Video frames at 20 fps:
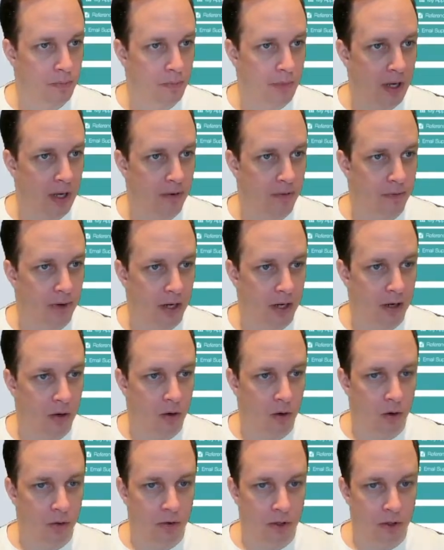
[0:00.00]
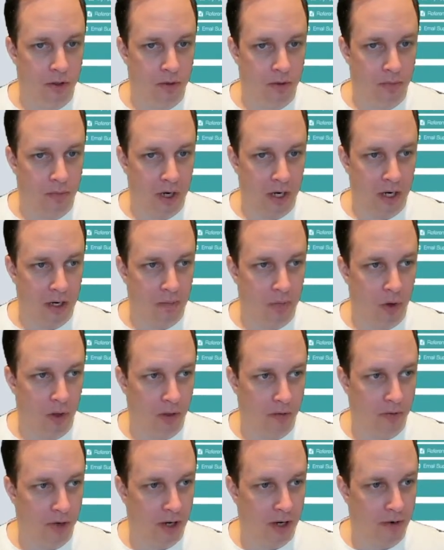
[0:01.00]
if I go over to my
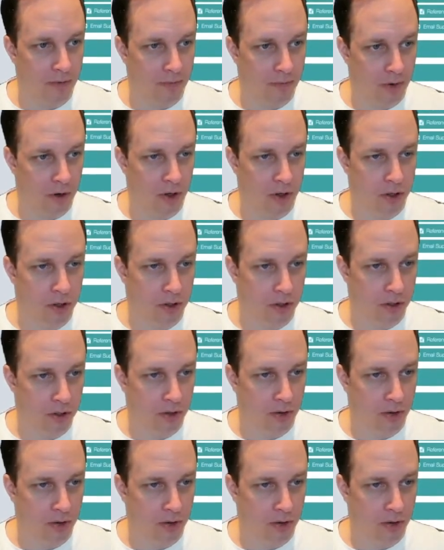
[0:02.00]
Molnify version